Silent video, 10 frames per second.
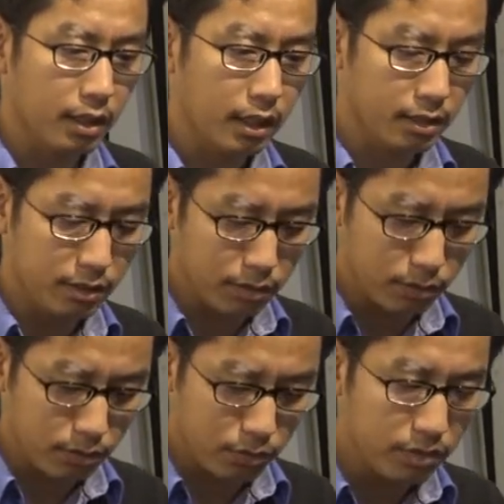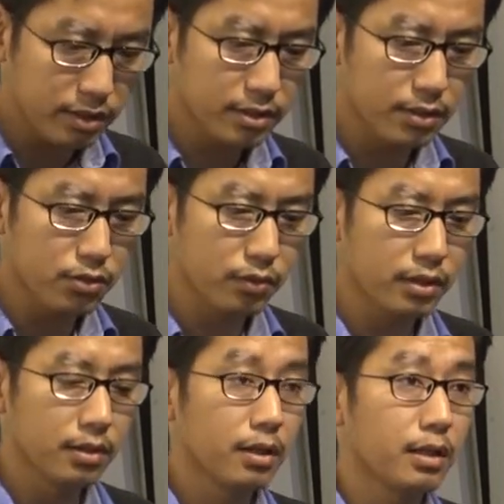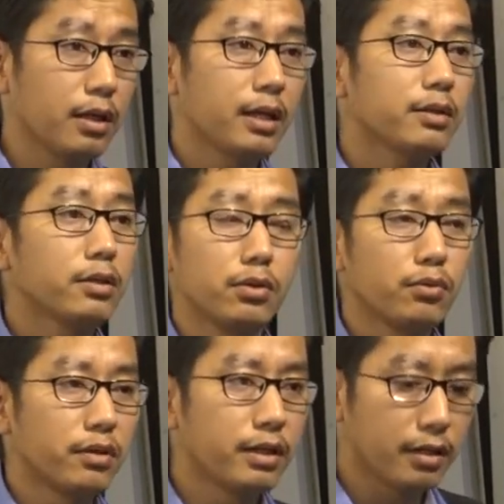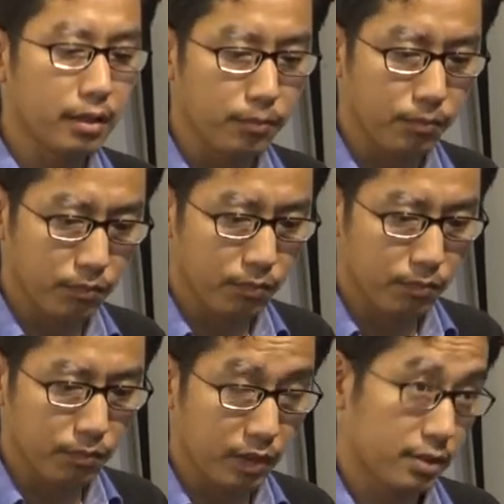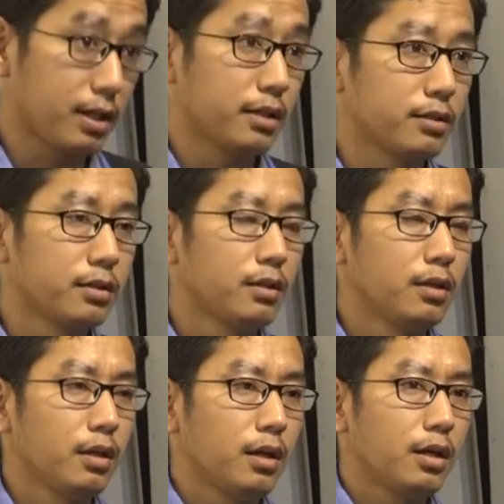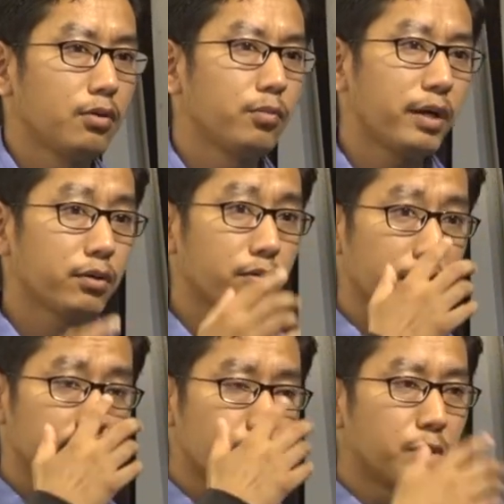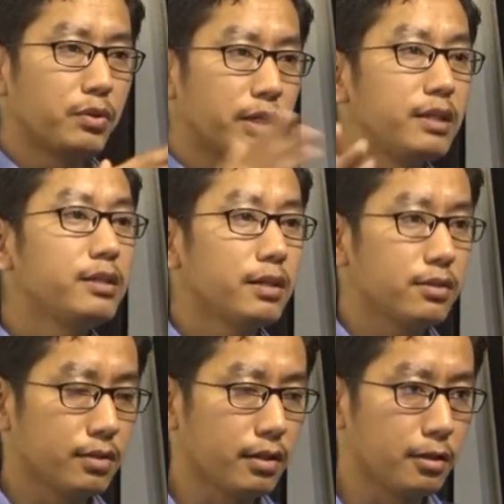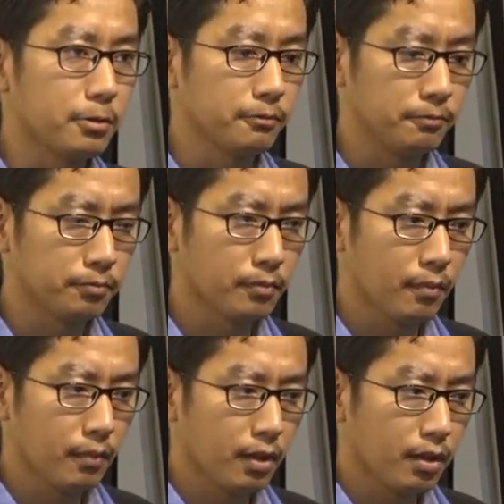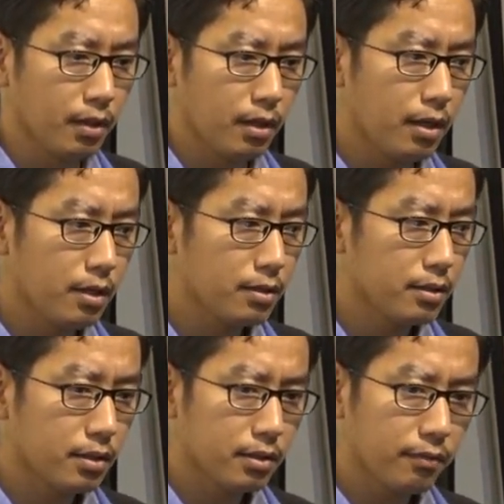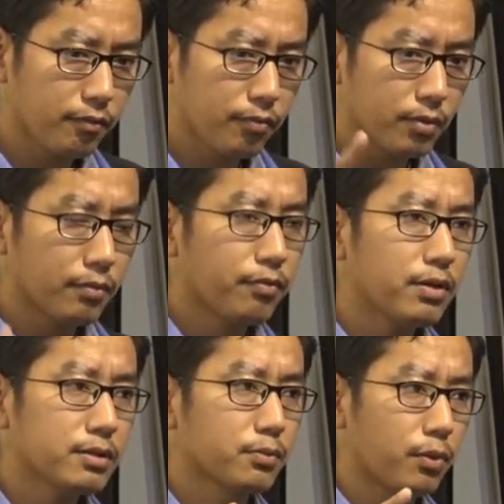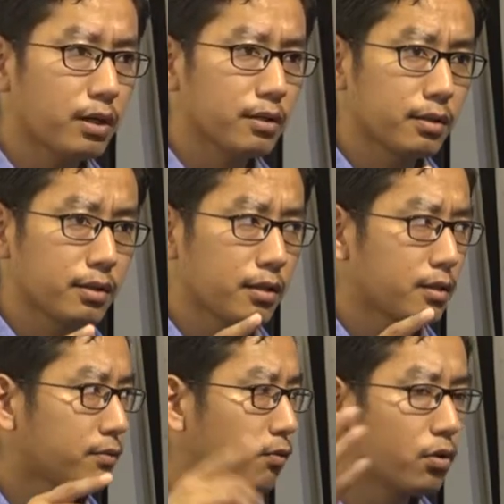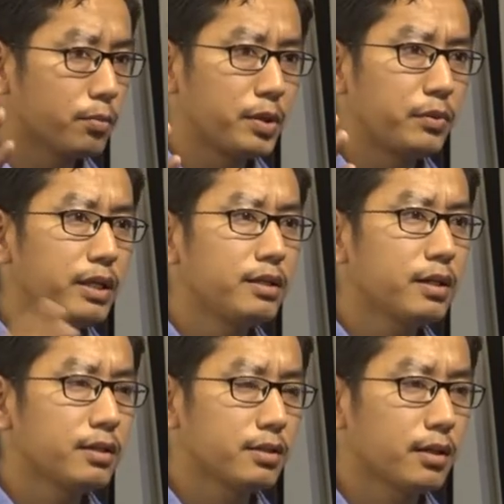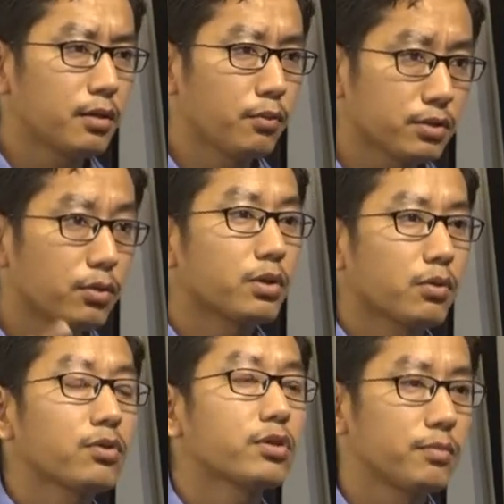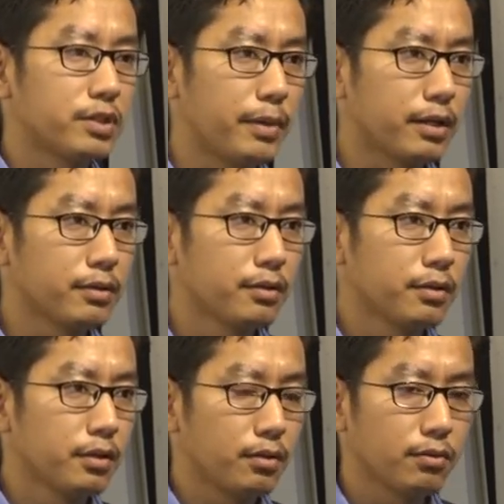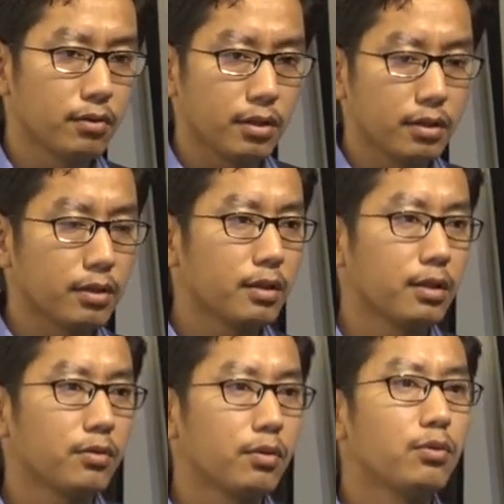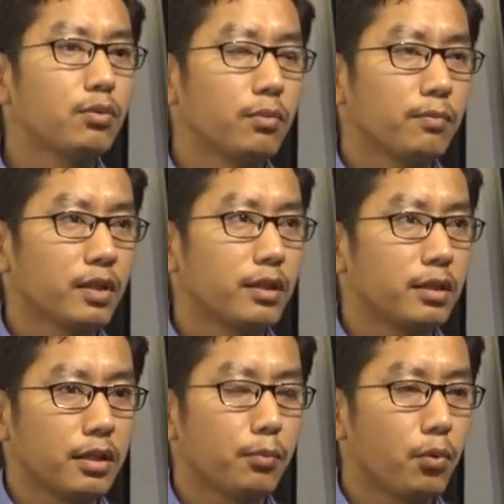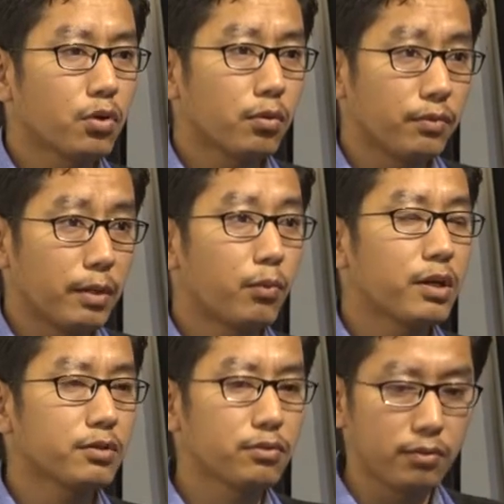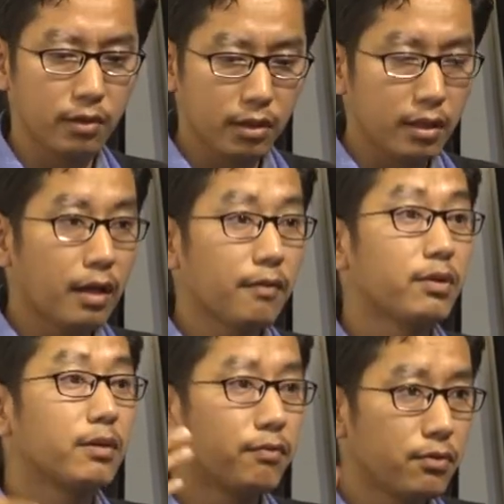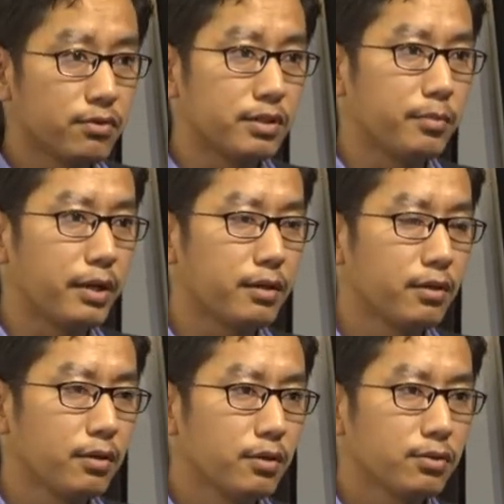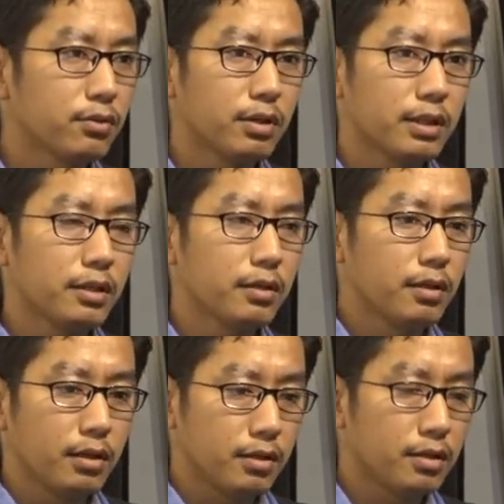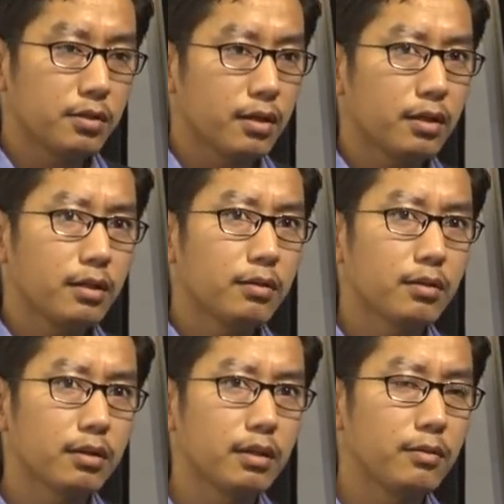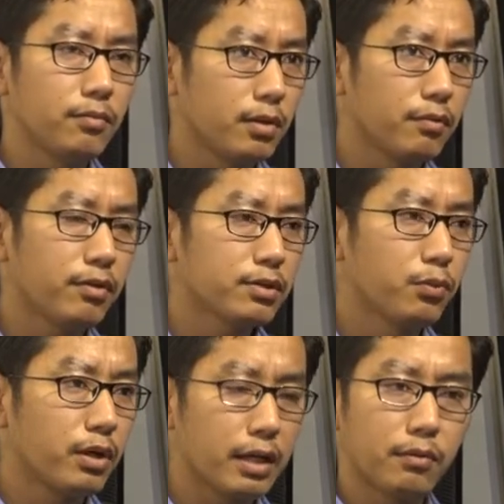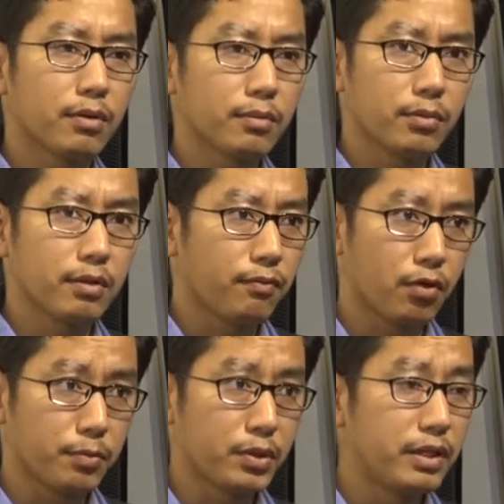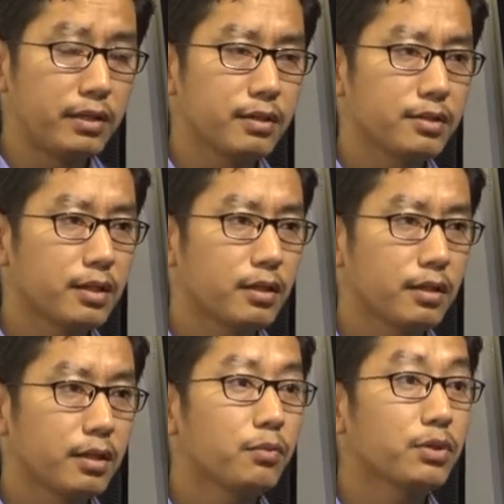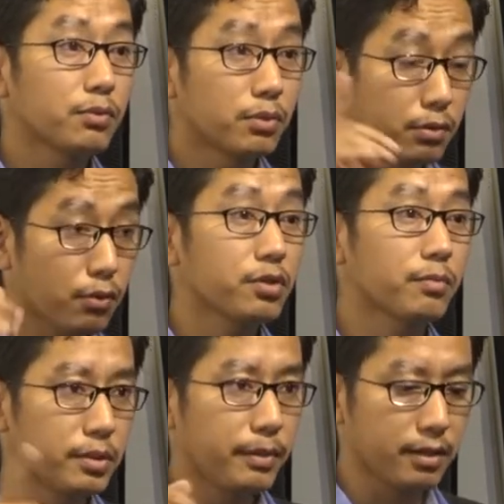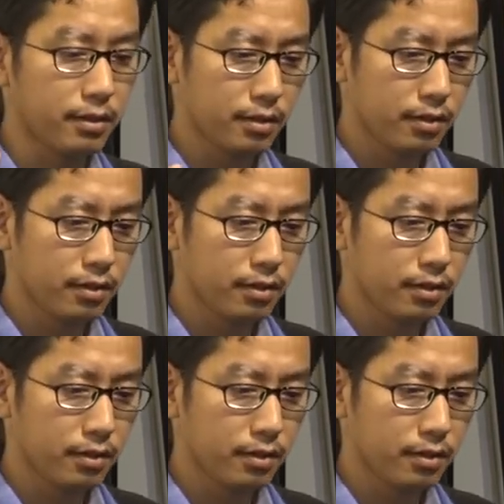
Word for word: And in 20th century, another new Great Game started, and you might know that is between India and China. And the first war that fought between India and China was over the question of Tibet. Both of them wanted to have their influence in Tibet. So I think this, the first war ever fought between India and China, it was over the question of Tibet.